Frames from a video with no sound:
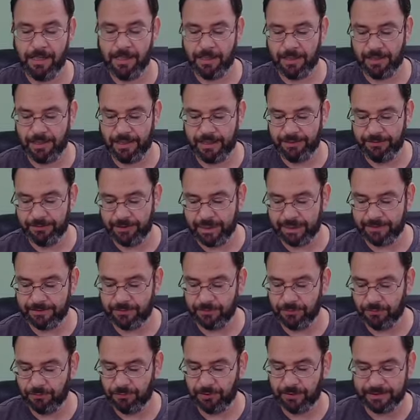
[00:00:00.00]
All right. You guys
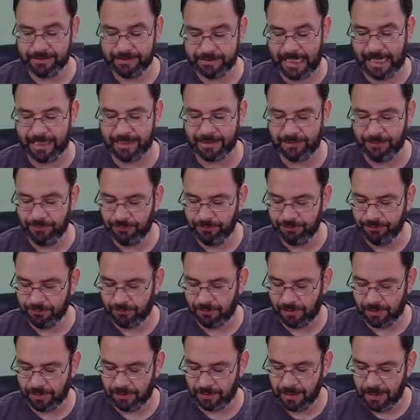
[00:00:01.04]
know who, exactly who you
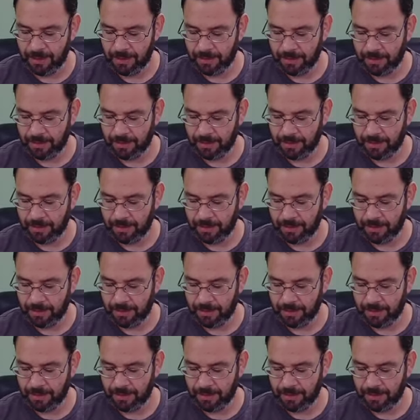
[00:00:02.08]
are.